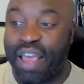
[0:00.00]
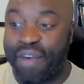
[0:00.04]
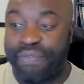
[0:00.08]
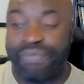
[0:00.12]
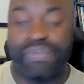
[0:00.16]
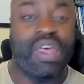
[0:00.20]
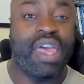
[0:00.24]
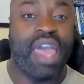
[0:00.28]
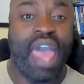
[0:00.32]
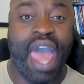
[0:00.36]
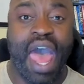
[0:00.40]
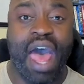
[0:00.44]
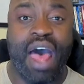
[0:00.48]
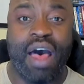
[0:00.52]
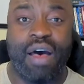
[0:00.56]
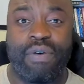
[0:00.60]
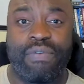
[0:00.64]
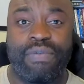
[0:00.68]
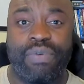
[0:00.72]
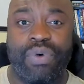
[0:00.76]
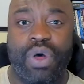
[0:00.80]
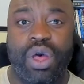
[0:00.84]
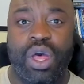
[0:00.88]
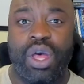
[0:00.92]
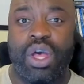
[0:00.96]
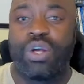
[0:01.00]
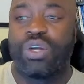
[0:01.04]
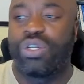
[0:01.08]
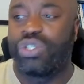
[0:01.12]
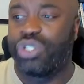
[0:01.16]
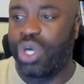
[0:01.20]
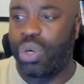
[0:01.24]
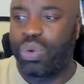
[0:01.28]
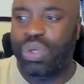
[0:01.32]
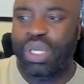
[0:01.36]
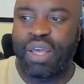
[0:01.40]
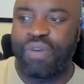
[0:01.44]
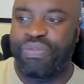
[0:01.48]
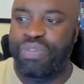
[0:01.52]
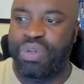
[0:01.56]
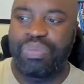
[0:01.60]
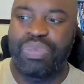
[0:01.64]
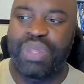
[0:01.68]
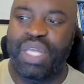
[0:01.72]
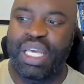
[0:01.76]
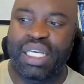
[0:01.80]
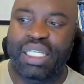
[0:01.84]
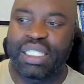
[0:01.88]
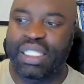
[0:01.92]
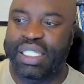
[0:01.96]
If they have, don't give them
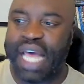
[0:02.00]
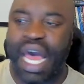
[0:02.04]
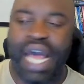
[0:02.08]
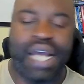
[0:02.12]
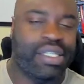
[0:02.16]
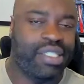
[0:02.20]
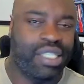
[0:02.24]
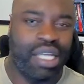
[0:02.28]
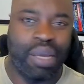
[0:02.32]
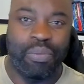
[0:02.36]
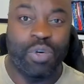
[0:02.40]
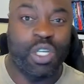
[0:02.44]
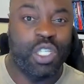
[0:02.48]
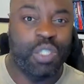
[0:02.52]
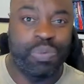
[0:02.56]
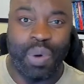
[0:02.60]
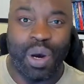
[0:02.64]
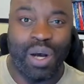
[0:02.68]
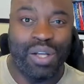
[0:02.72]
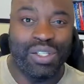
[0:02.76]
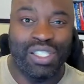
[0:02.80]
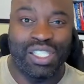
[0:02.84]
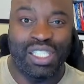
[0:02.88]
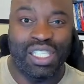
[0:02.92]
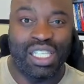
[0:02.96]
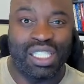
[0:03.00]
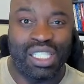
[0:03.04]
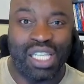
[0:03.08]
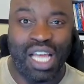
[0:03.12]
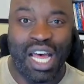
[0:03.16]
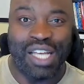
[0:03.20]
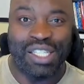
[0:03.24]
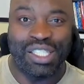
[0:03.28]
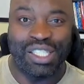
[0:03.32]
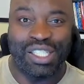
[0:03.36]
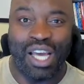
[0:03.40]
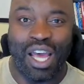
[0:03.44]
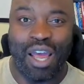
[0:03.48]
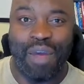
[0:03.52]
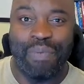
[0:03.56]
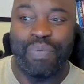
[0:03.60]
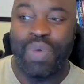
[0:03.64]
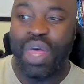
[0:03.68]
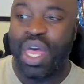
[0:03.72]
the exact same responses as last time.